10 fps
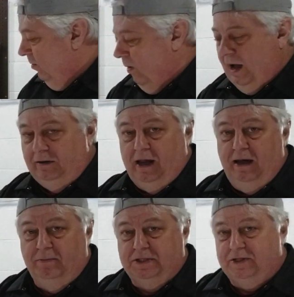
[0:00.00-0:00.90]
Wild
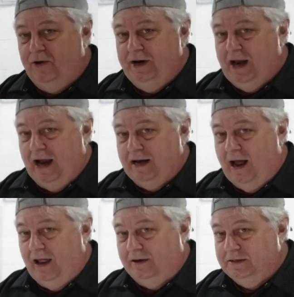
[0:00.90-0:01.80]
Game was
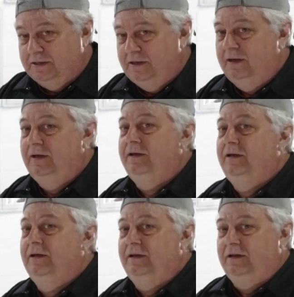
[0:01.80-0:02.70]
$39.
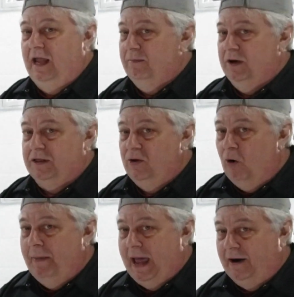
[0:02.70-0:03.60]
Came with
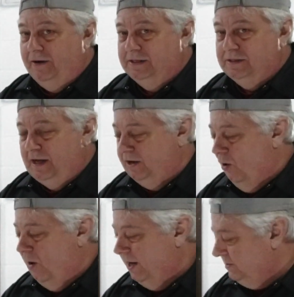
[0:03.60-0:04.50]
no batteries and
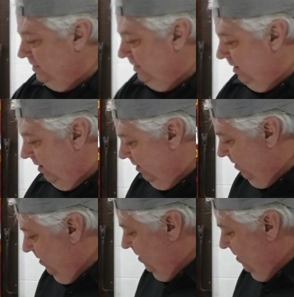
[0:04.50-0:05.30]
no SD card.